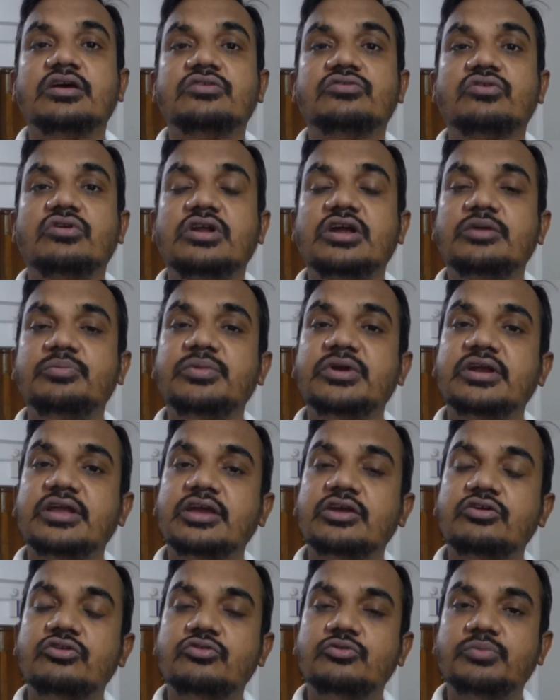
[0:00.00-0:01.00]
So let me
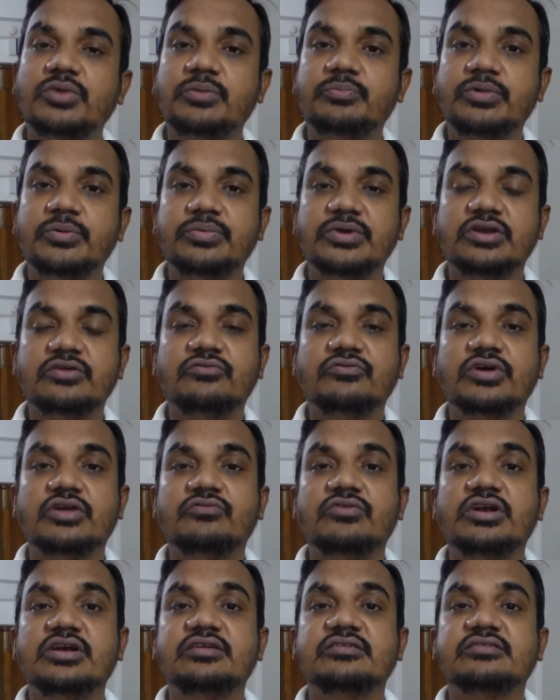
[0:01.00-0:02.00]
take you to my P P T where
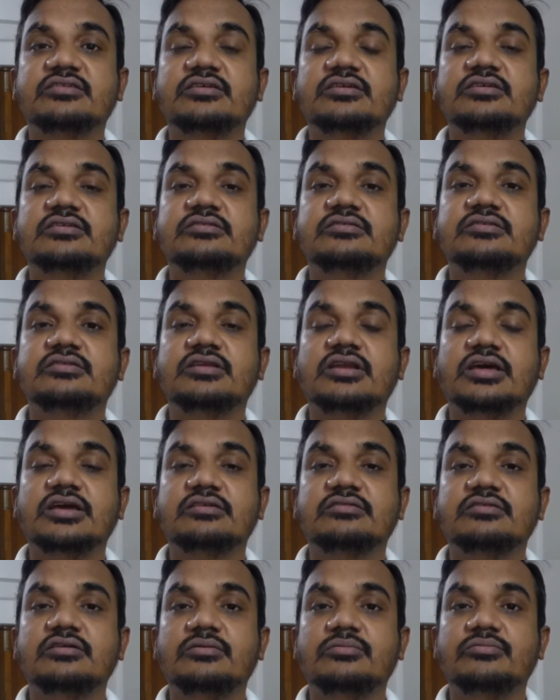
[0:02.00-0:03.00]
we'll discuss
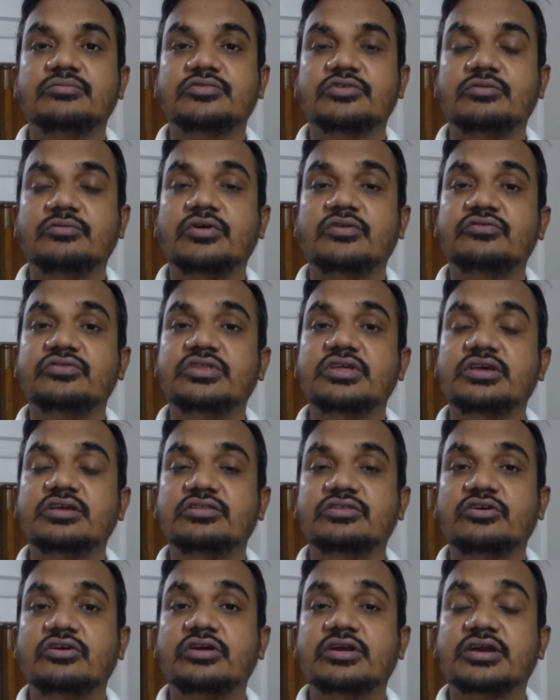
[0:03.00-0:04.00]
like some, some of the
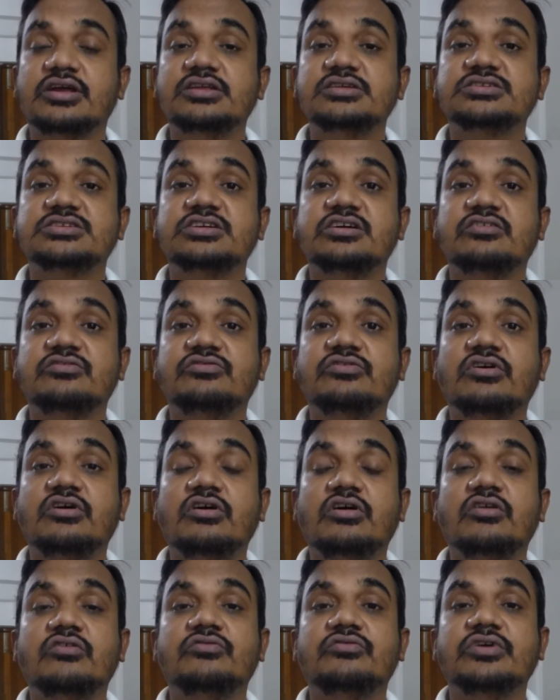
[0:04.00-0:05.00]
theoretical stuff
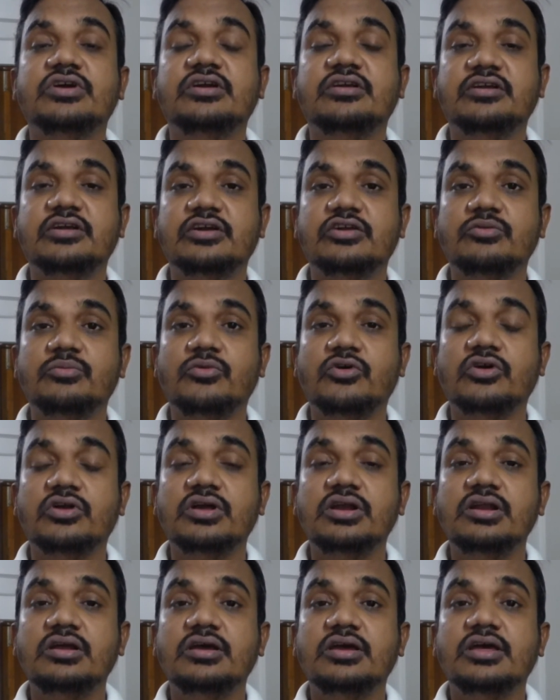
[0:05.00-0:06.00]
of iterative
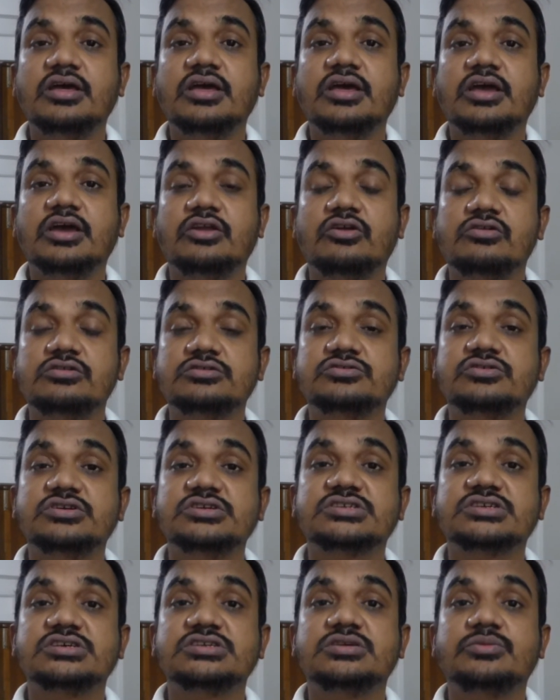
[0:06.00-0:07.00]
model, and also
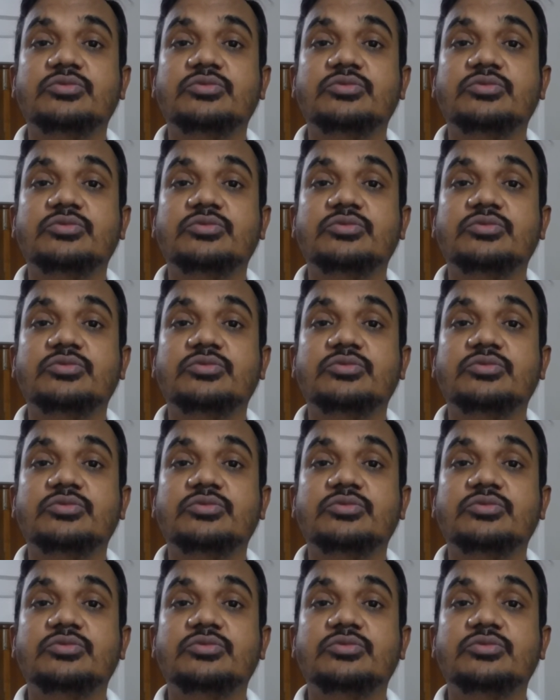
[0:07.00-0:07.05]
discuss